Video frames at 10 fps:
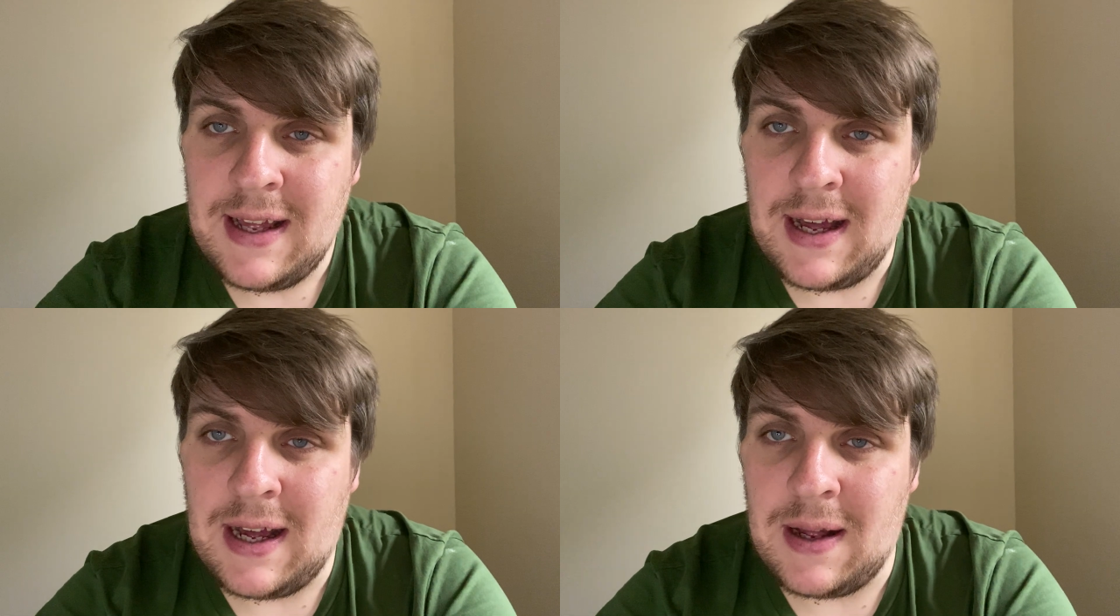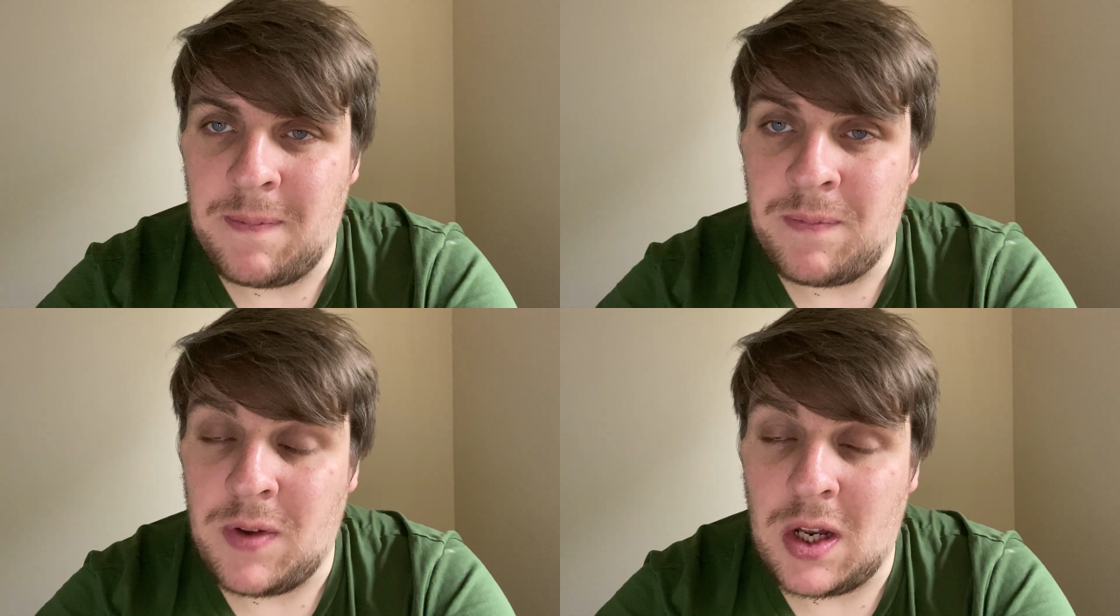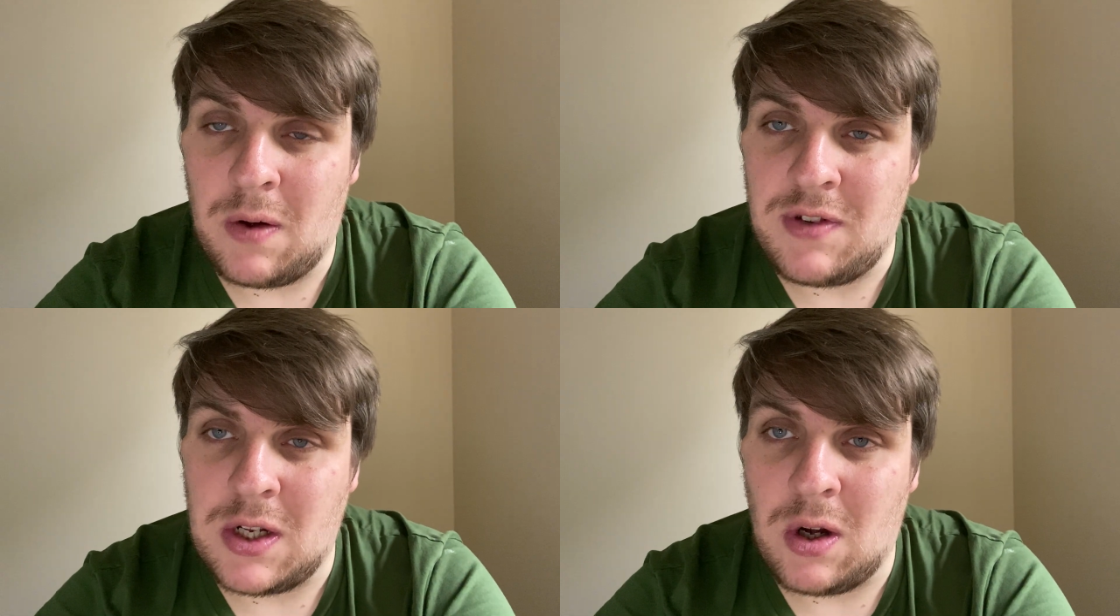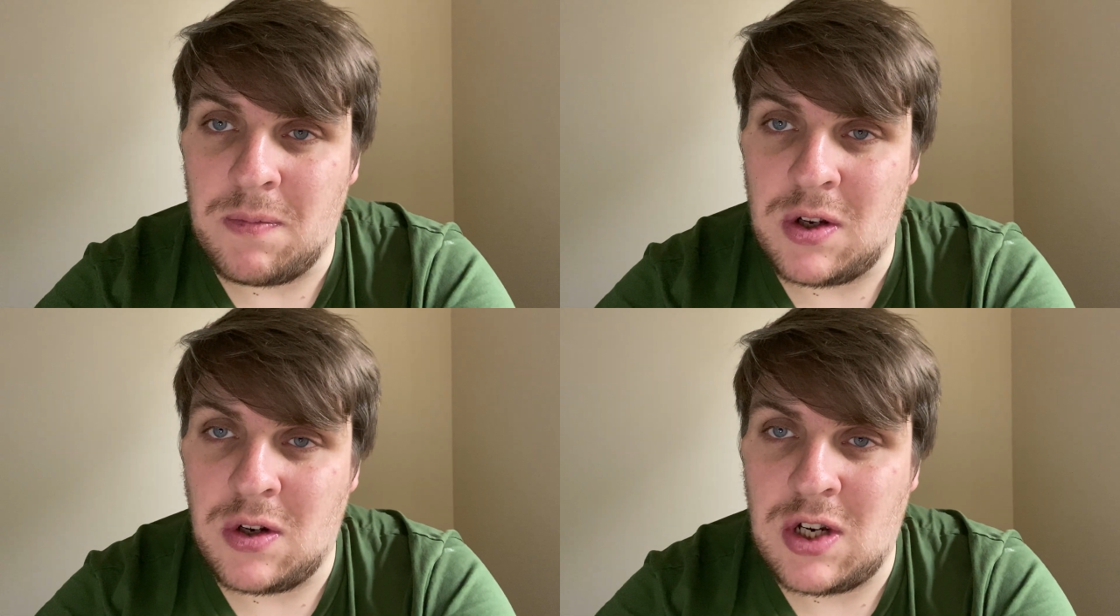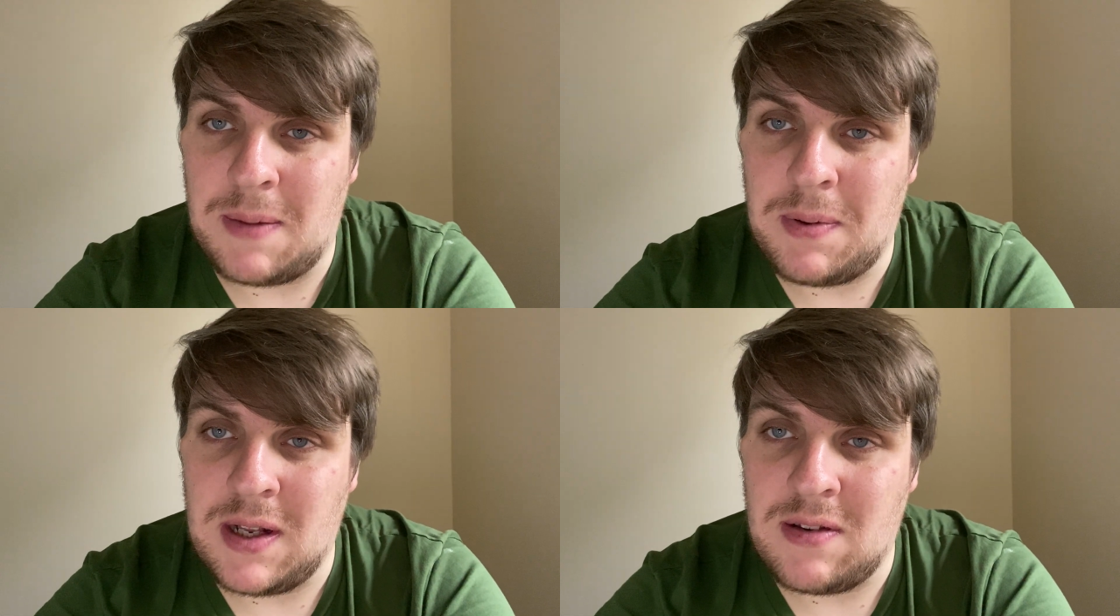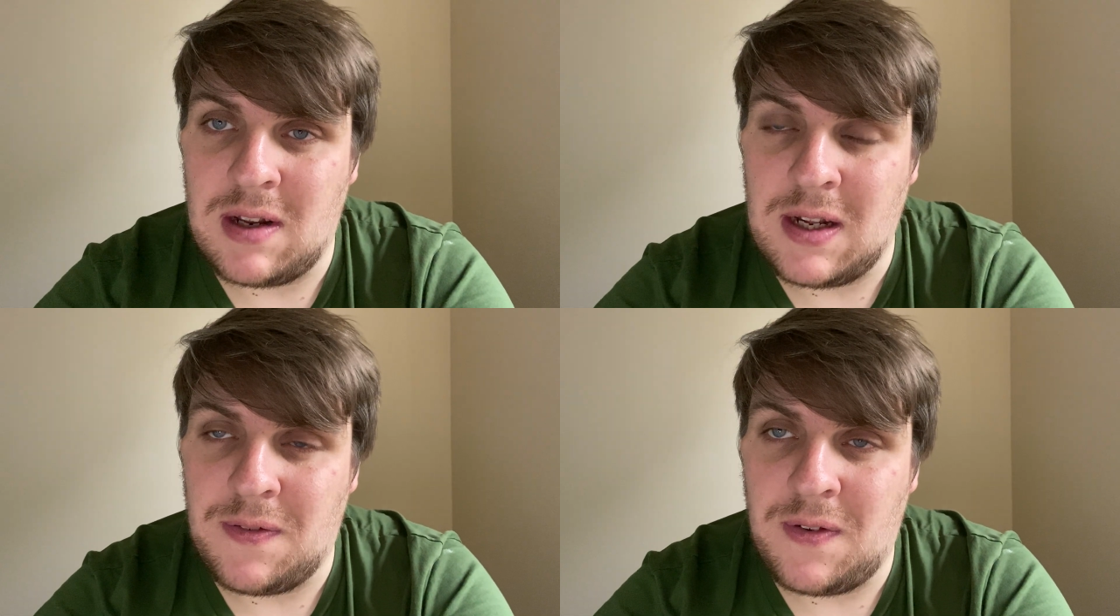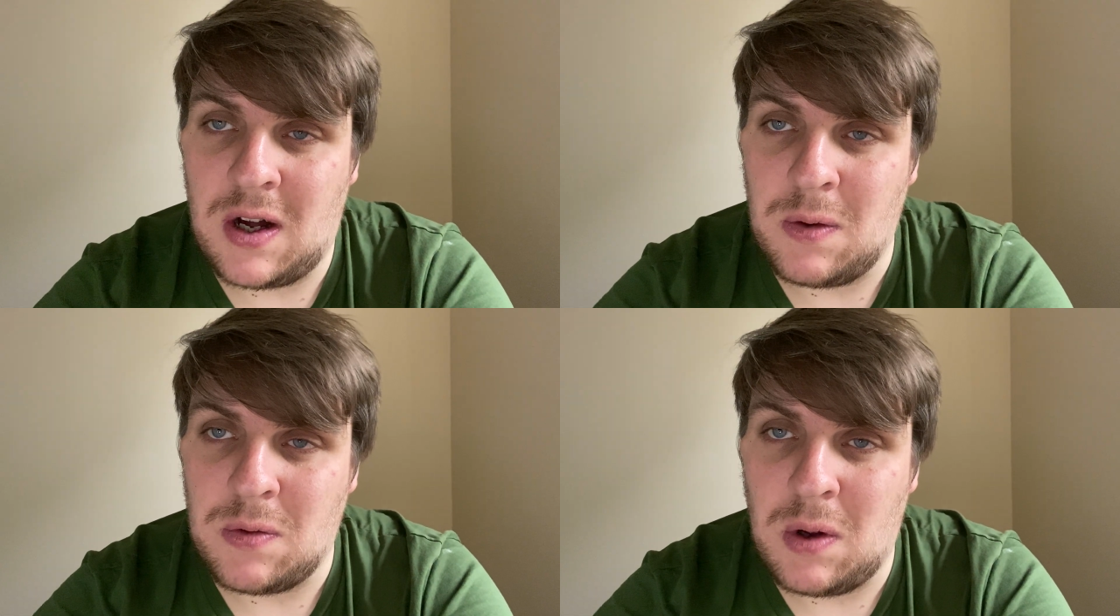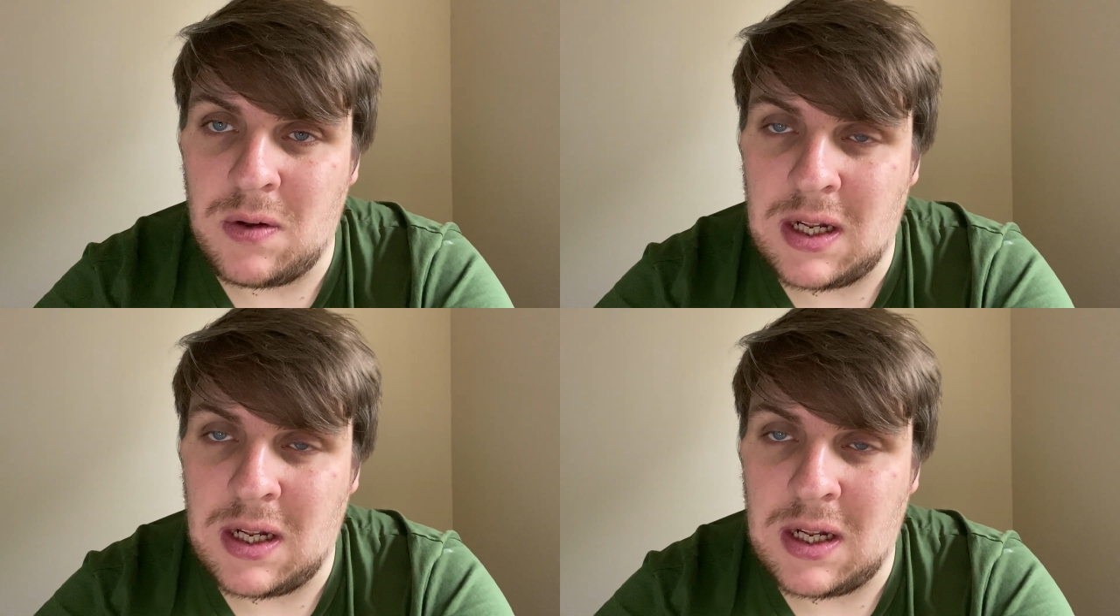You know, obviously got them to a Champions League final as well.